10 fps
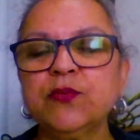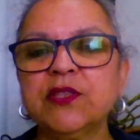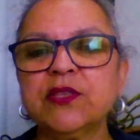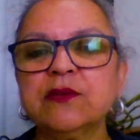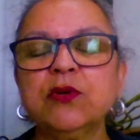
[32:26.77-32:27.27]

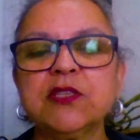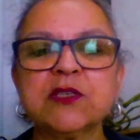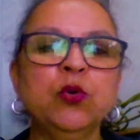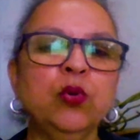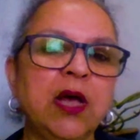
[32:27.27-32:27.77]
with
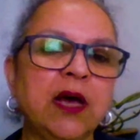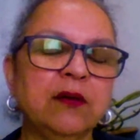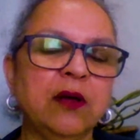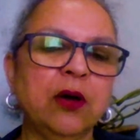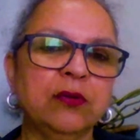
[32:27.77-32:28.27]
small
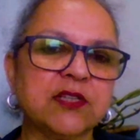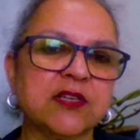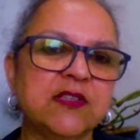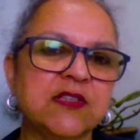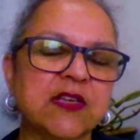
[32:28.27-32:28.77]

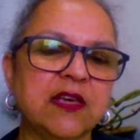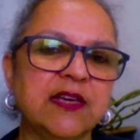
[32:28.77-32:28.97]
holders,